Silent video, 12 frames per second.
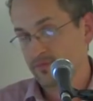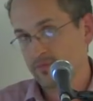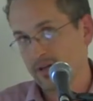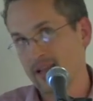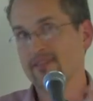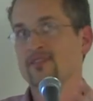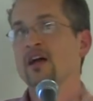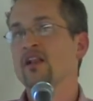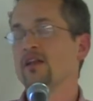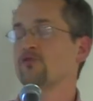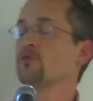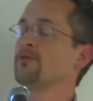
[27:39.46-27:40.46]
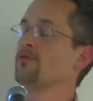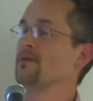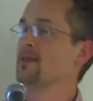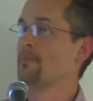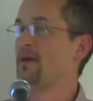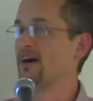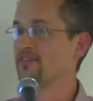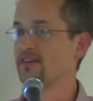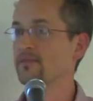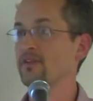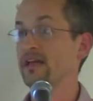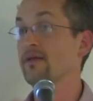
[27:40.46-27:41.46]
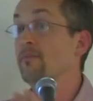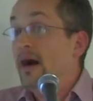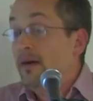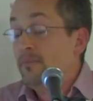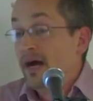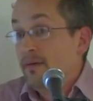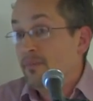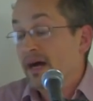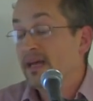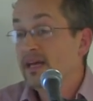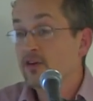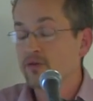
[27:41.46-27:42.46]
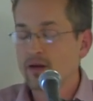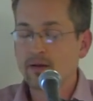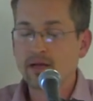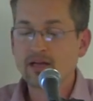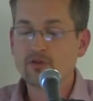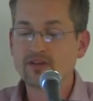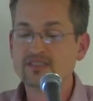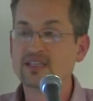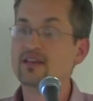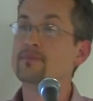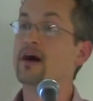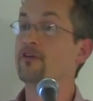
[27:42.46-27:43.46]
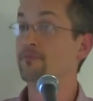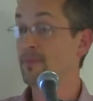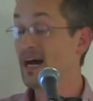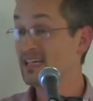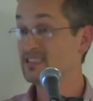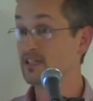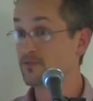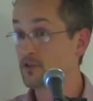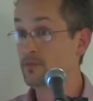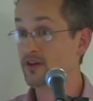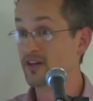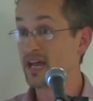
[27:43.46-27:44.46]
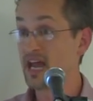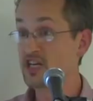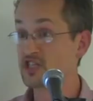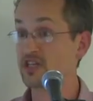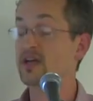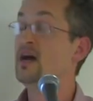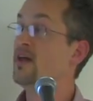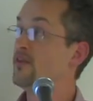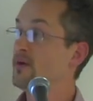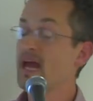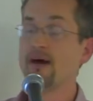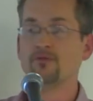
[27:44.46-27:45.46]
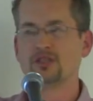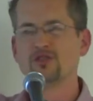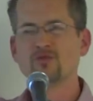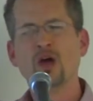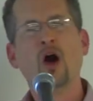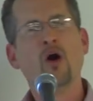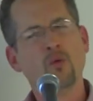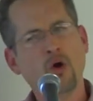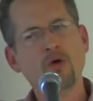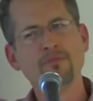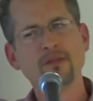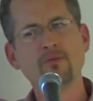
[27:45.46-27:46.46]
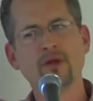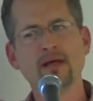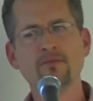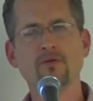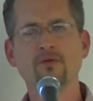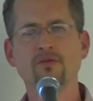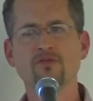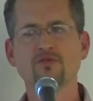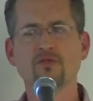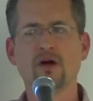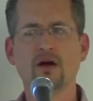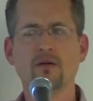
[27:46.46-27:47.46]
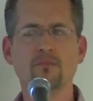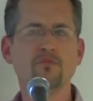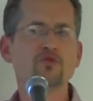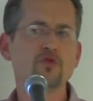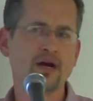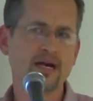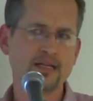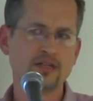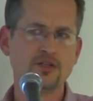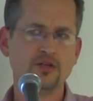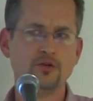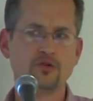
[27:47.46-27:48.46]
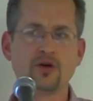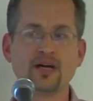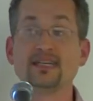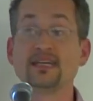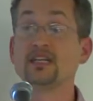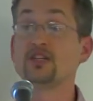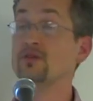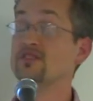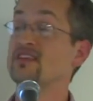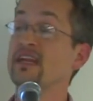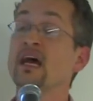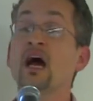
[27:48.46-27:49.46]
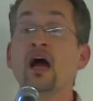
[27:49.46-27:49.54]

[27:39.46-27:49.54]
well, let's, let's reframe that positively, by, by, by incre increasing the amount of positive communication that we have, which is hopefully what I was um, trying, to, trying to get to, is that